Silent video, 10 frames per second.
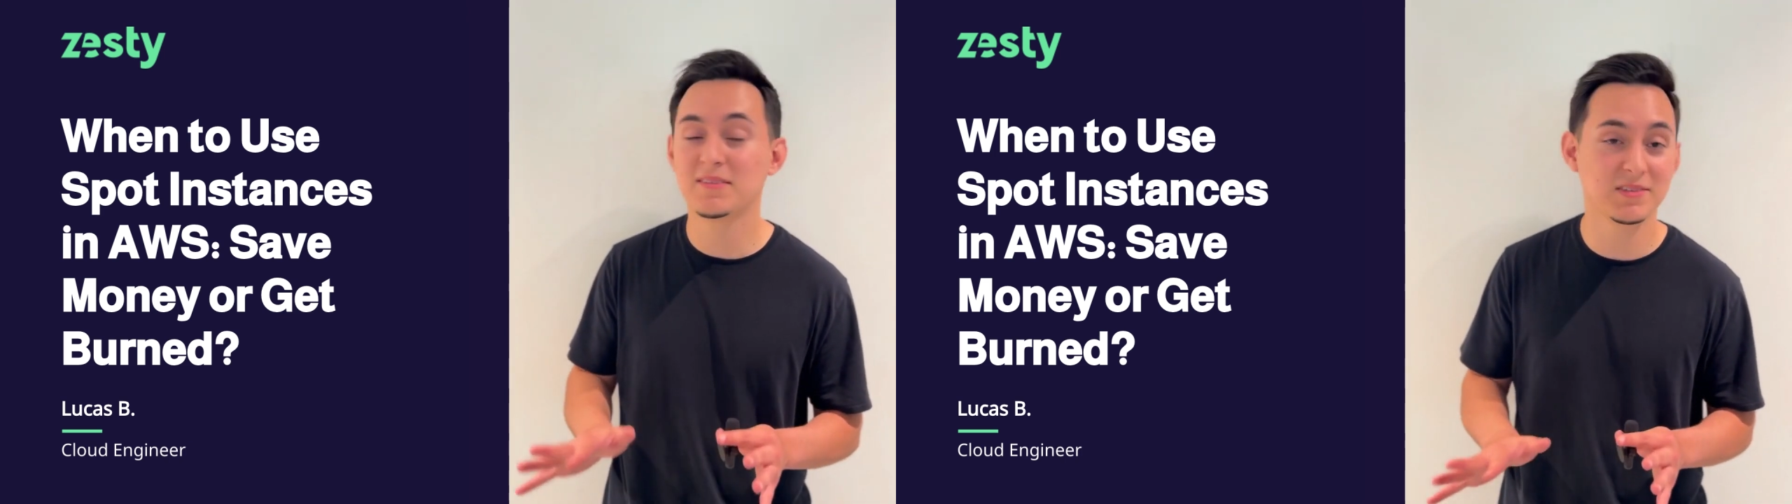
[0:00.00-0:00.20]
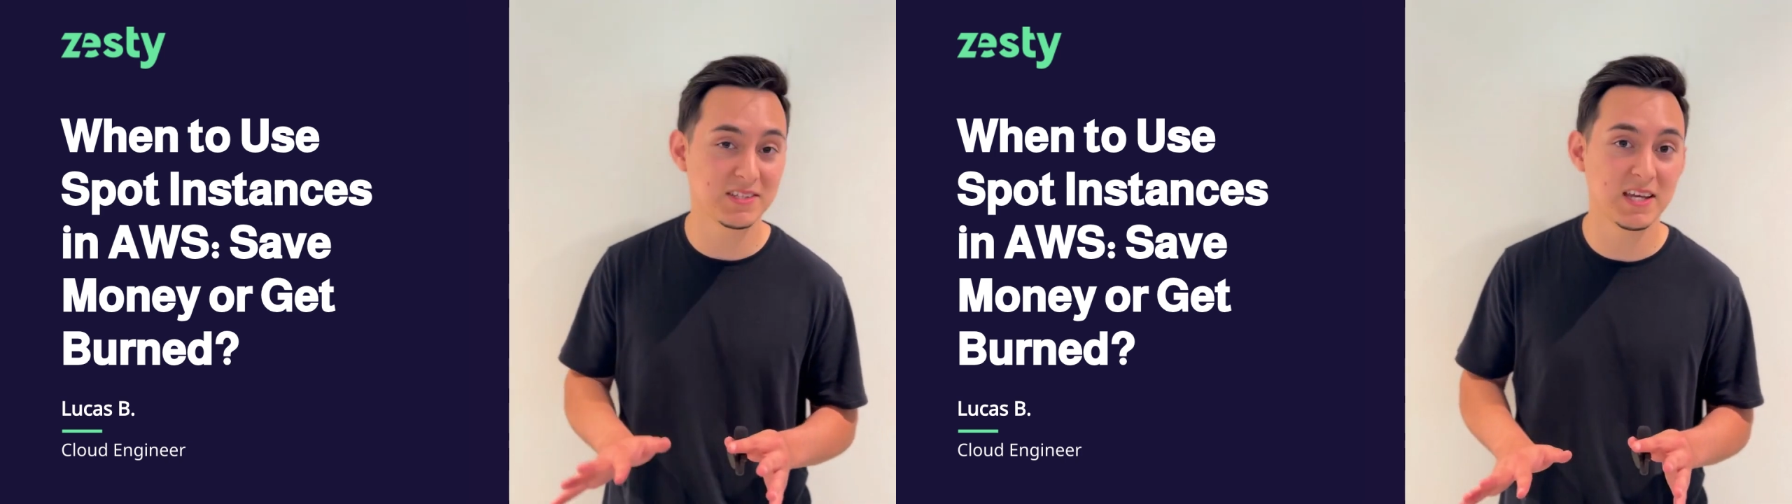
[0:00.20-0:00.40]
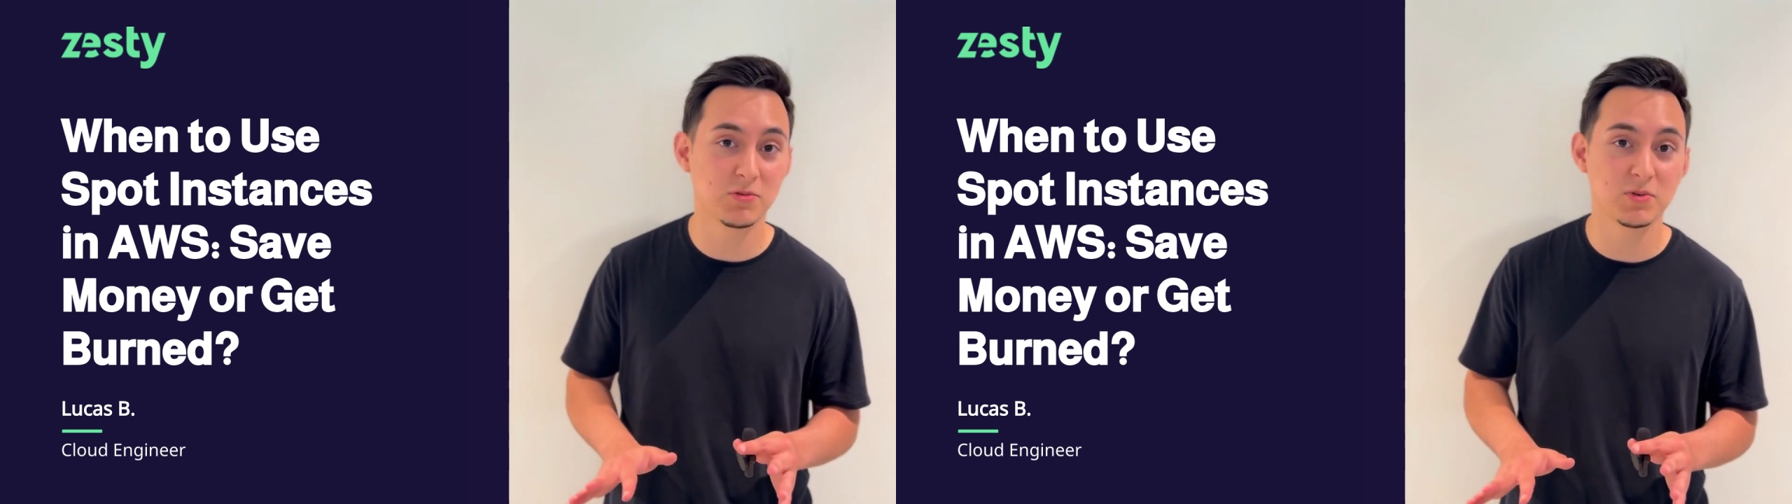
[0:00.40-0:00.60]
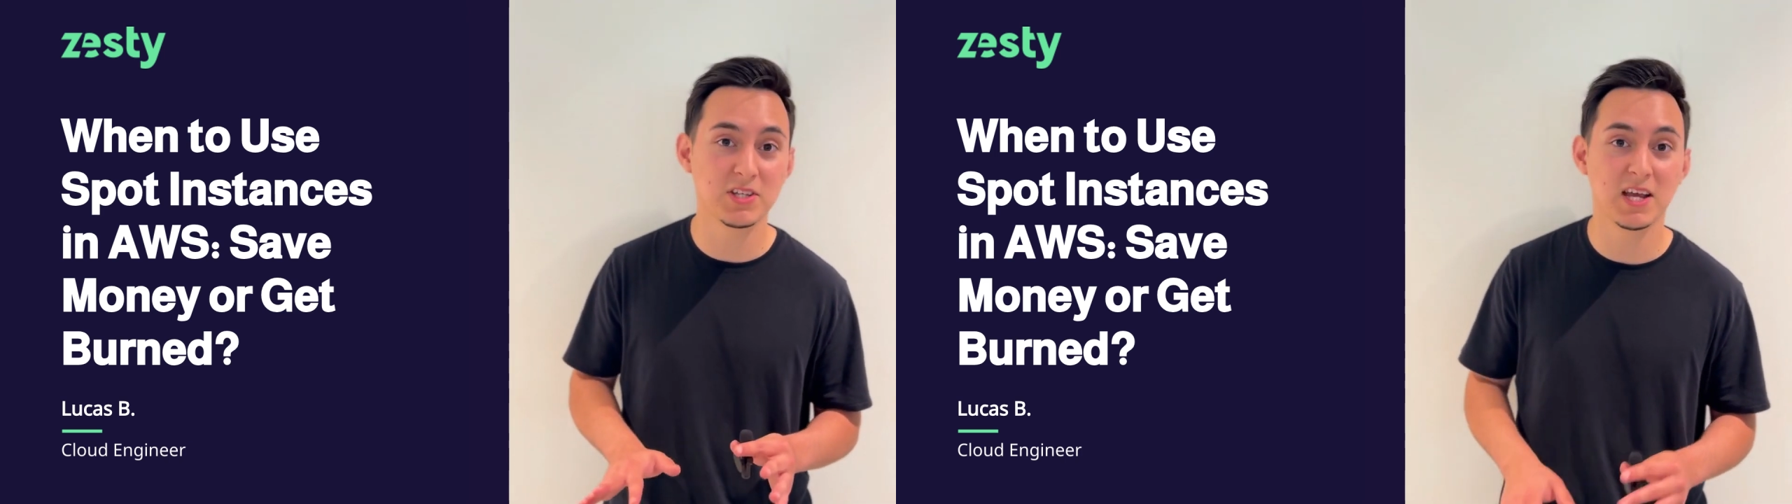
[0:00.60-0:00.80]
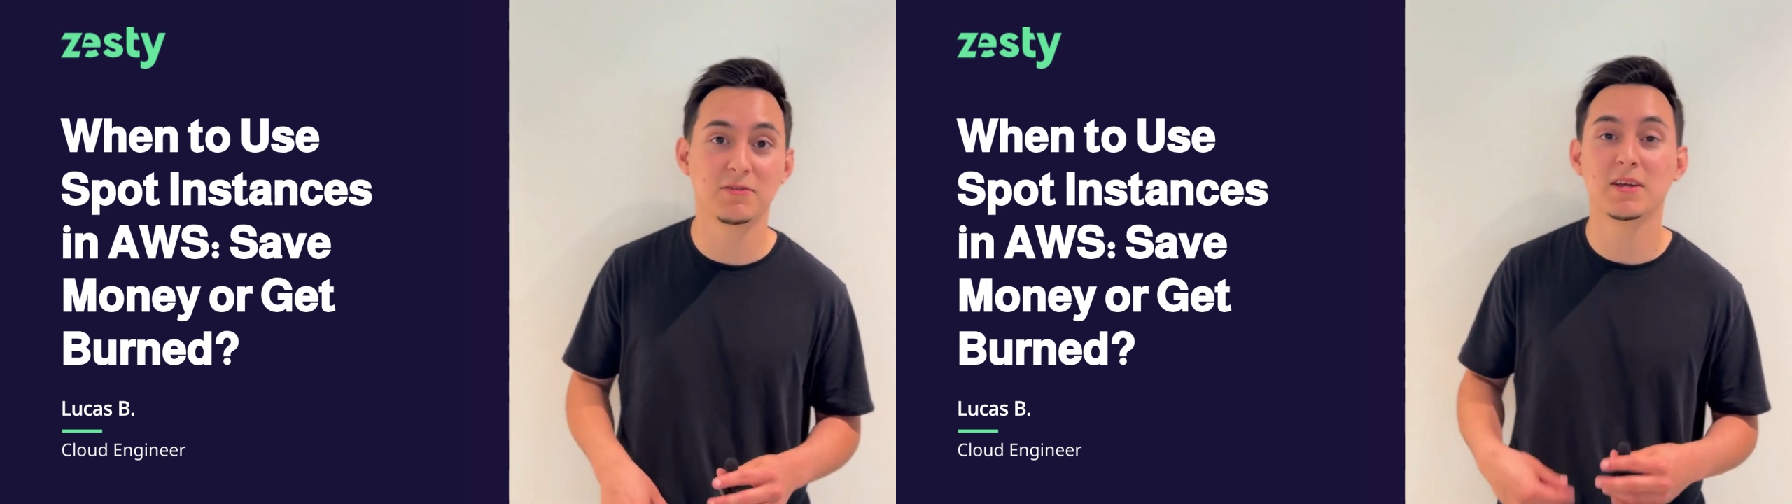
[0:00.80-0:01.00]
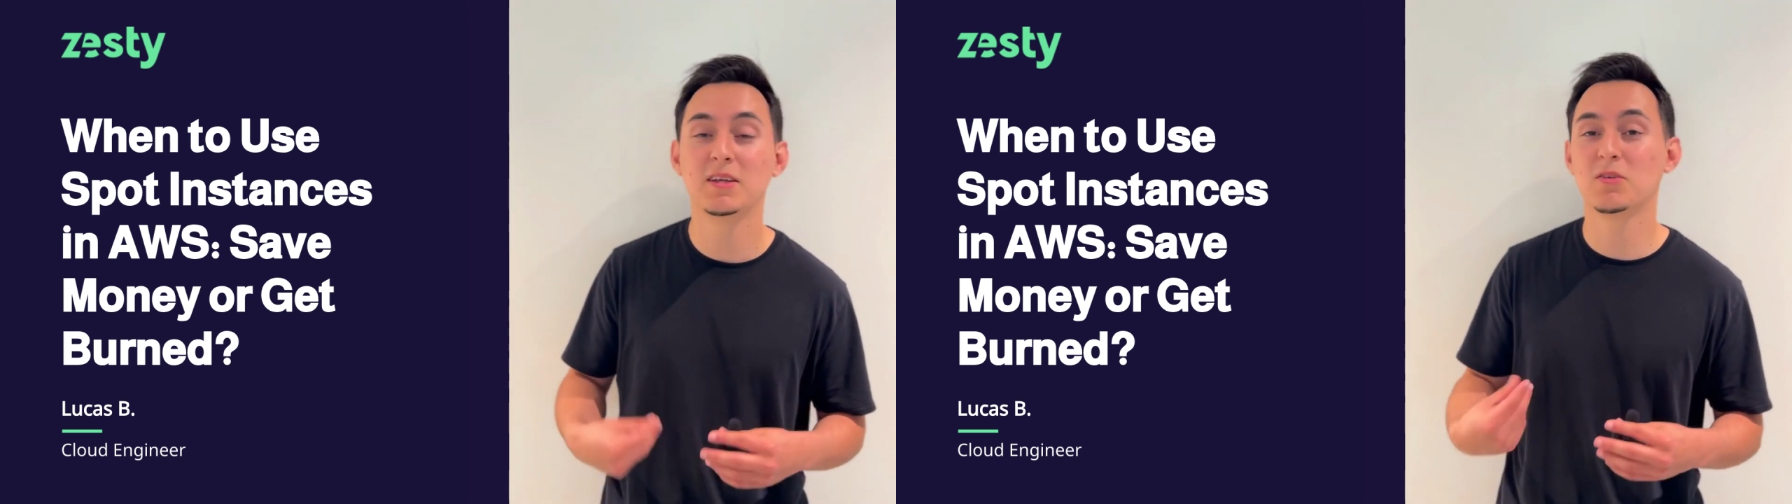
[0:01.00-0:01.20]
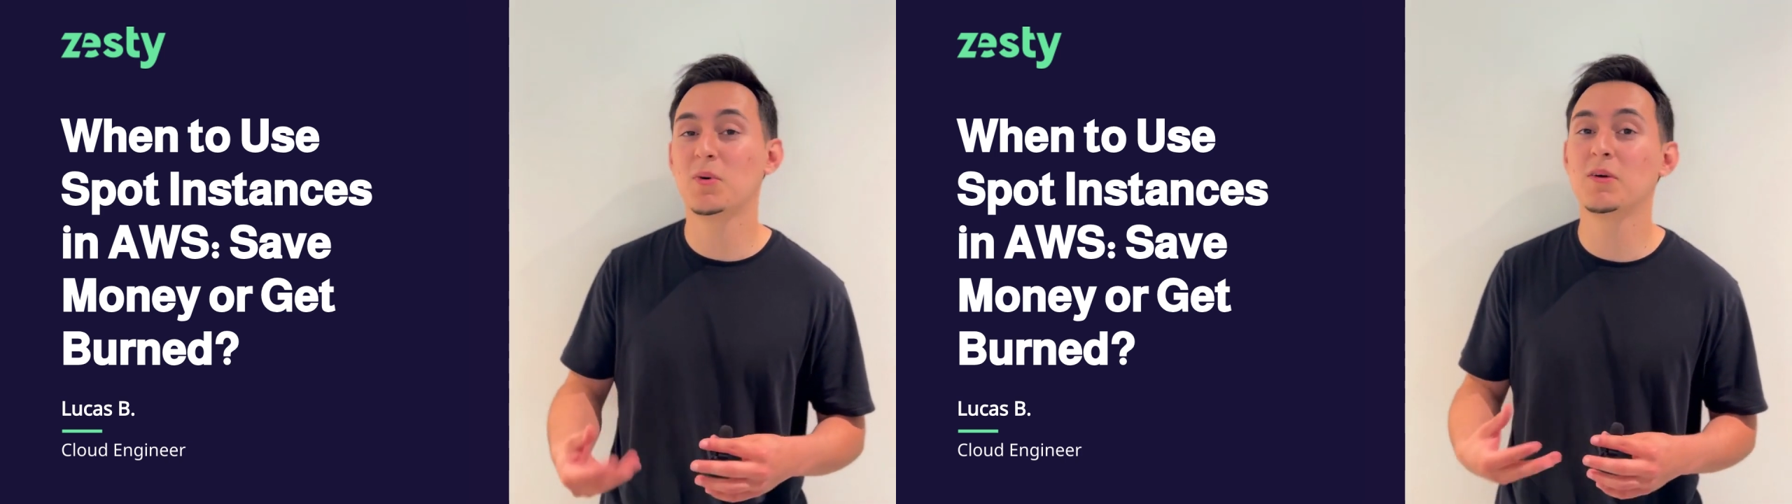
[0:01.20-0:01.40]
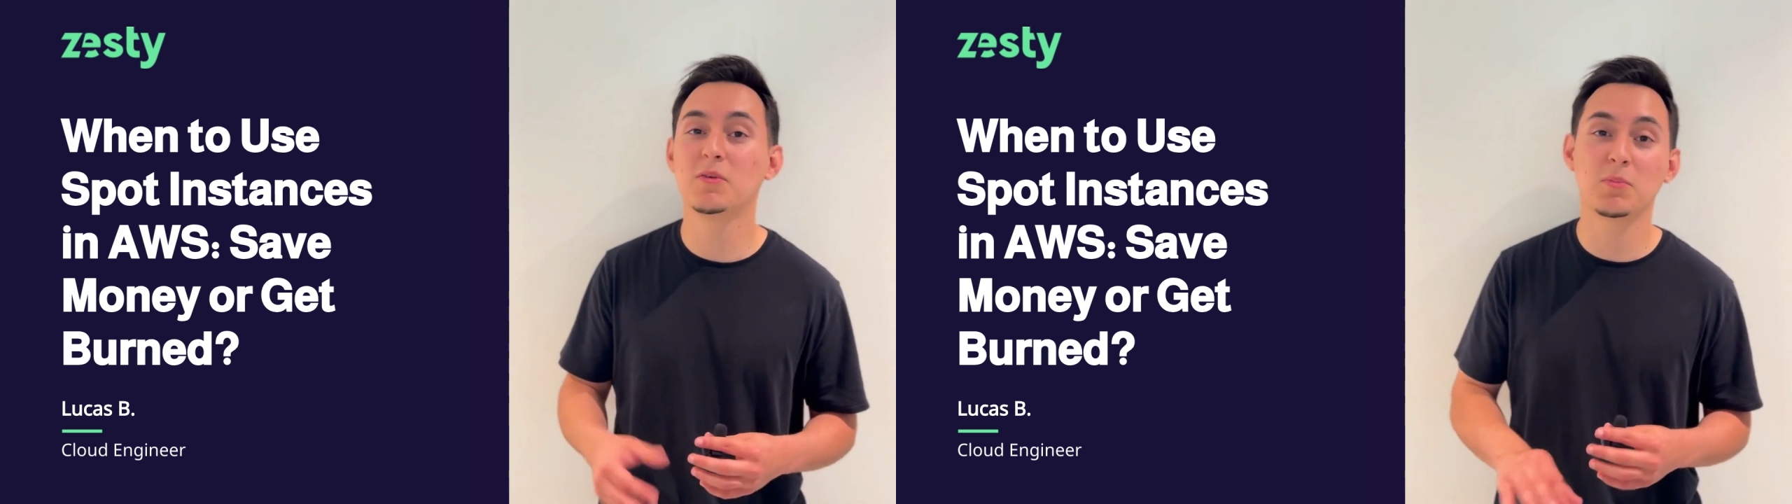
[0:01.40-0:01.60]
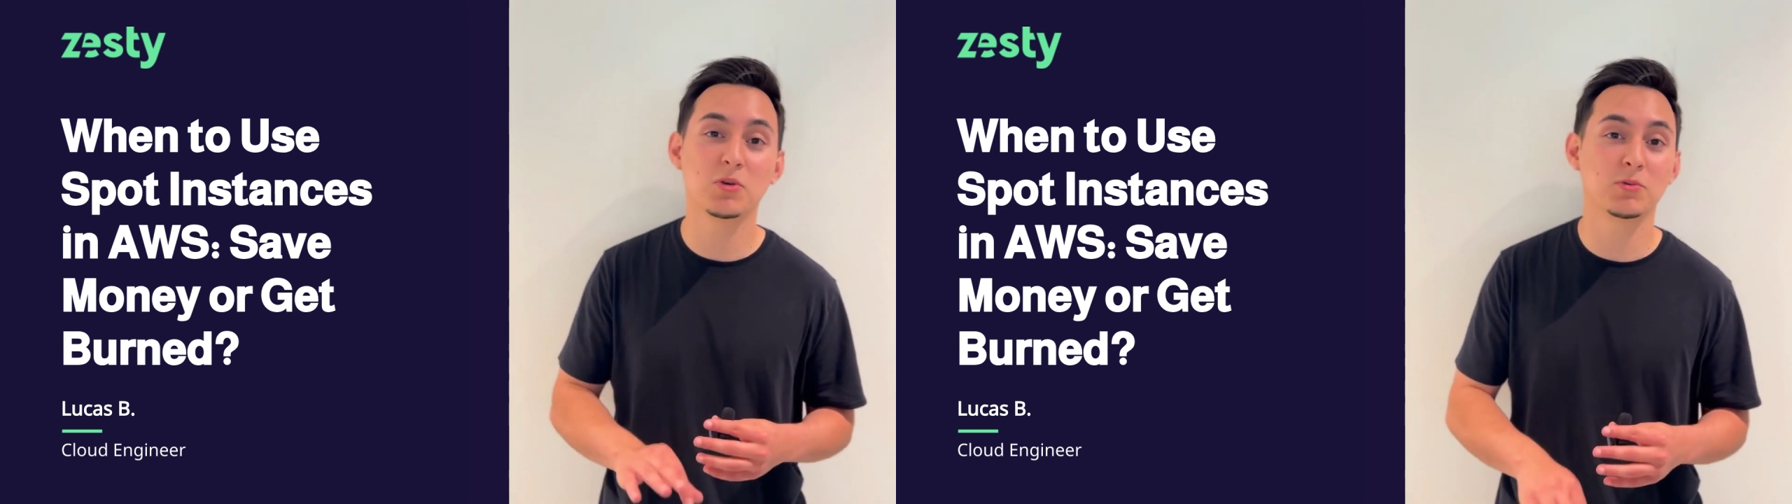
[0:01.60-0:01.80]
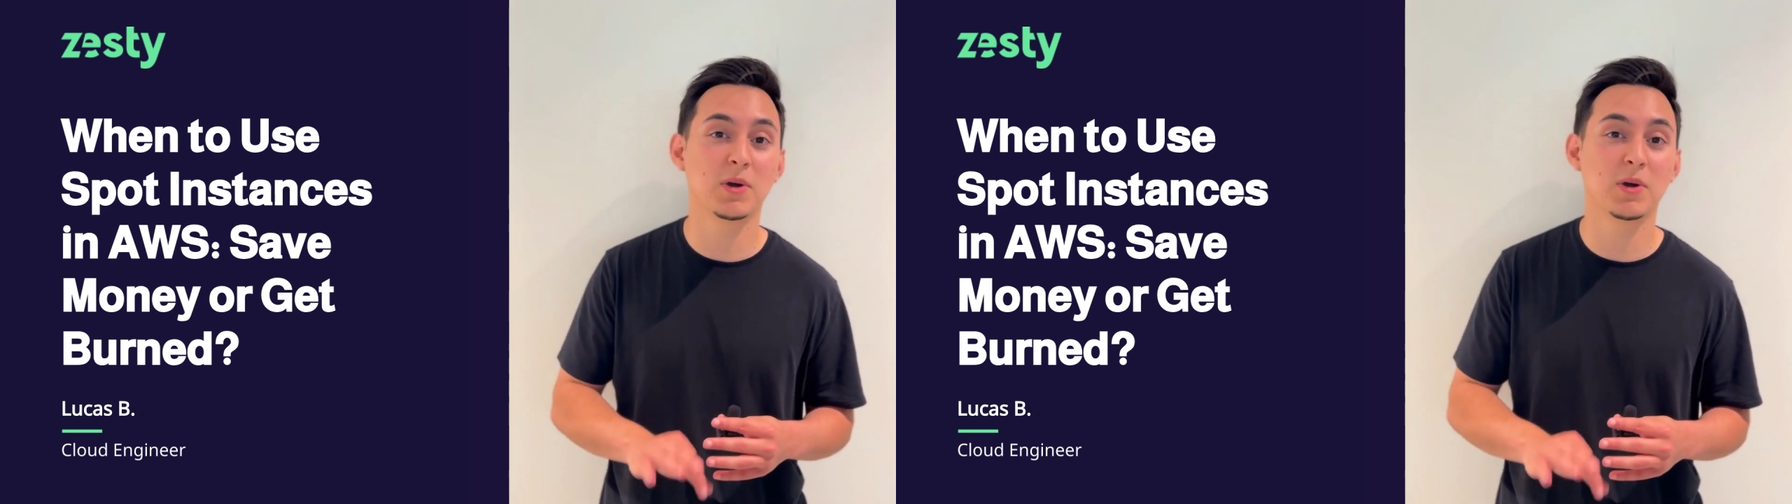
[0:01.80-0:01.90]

Today we're diving into one of the most